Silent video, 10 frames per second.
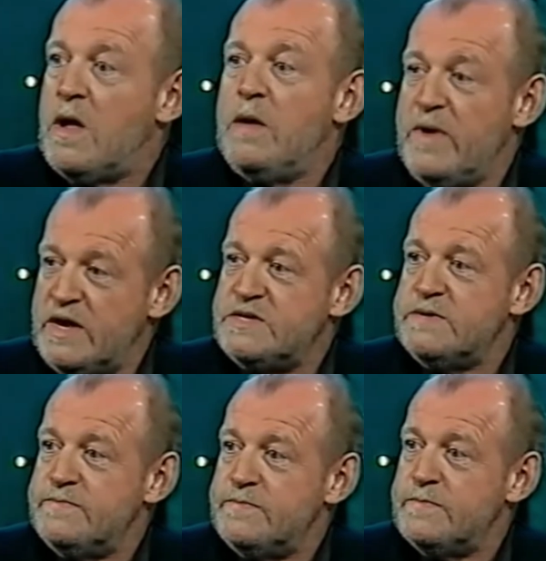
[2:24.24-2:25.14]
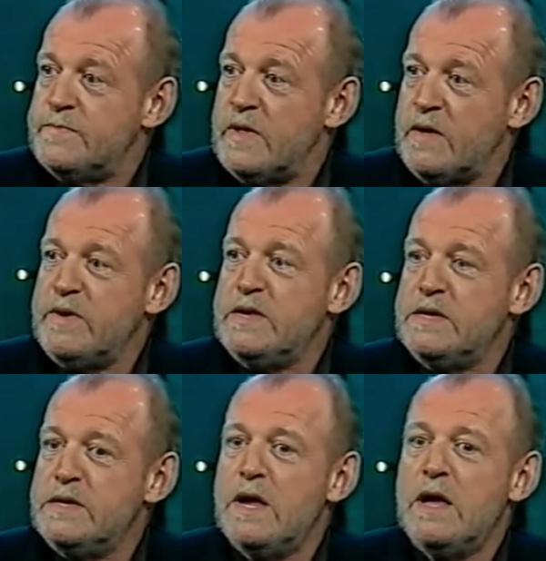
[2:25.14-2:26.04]
Amazing.
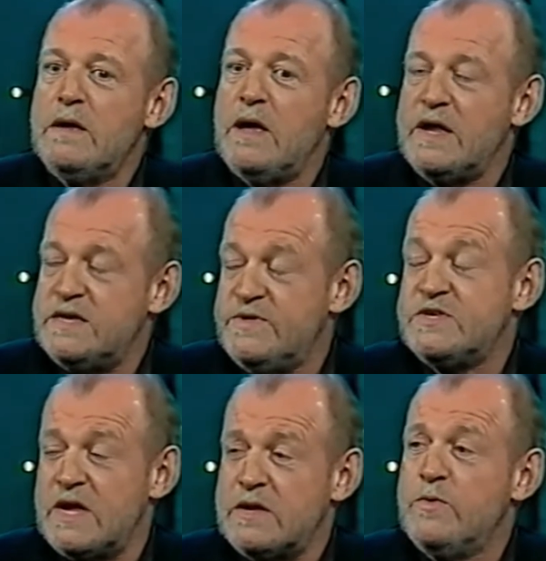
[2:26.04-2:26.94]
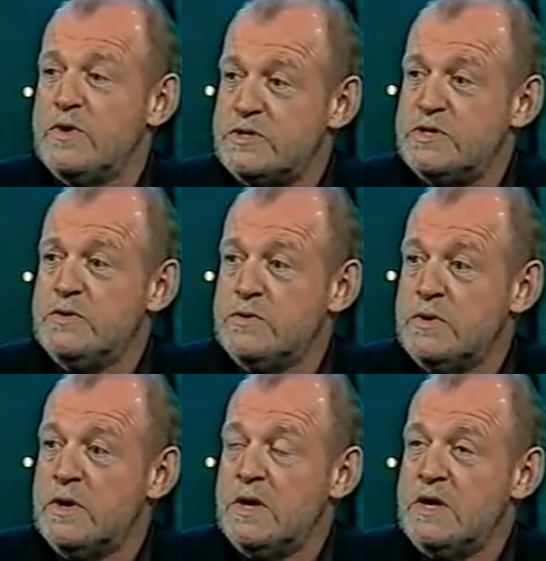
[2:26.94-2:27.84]
I did the second one too,
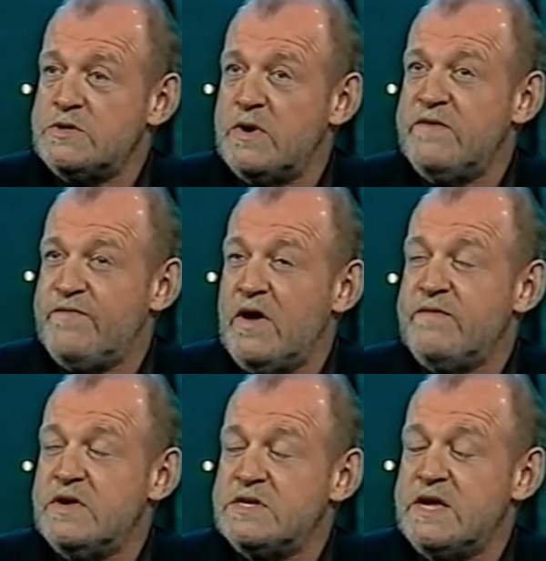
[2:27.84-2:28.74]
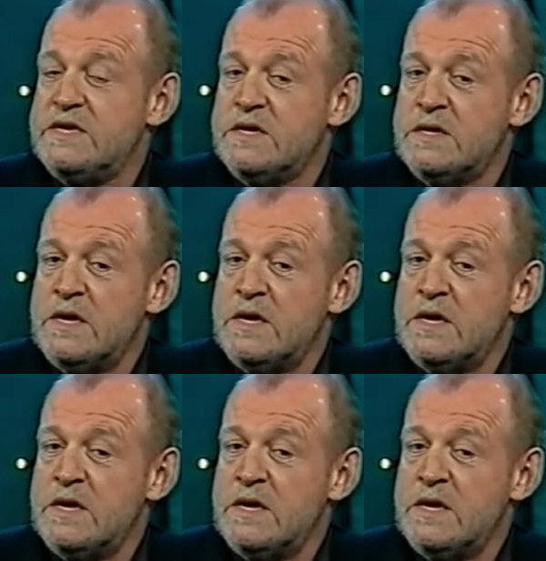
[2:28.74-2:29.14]
25 years later.